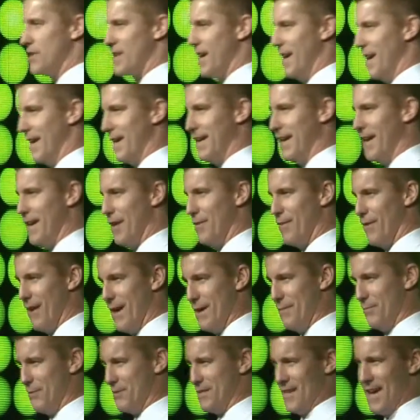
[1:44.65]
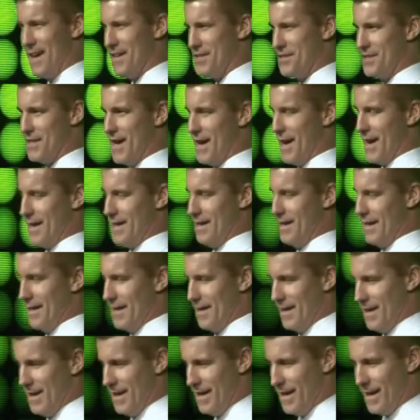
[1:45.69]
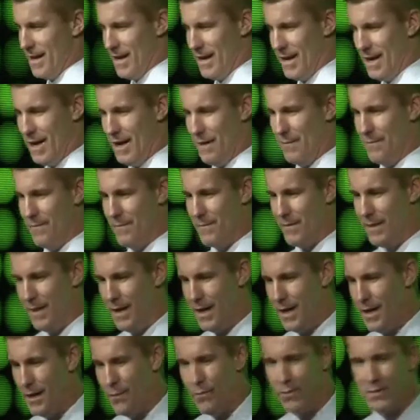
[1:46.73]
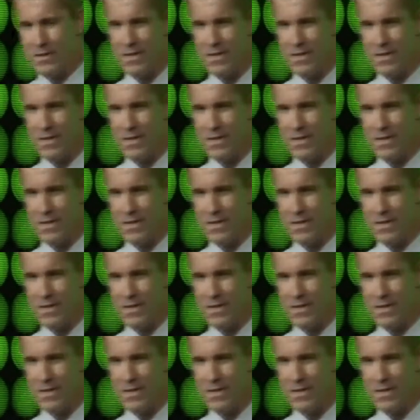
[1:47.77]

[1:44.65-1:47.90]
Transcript: can it get, right? Was that a sign? It was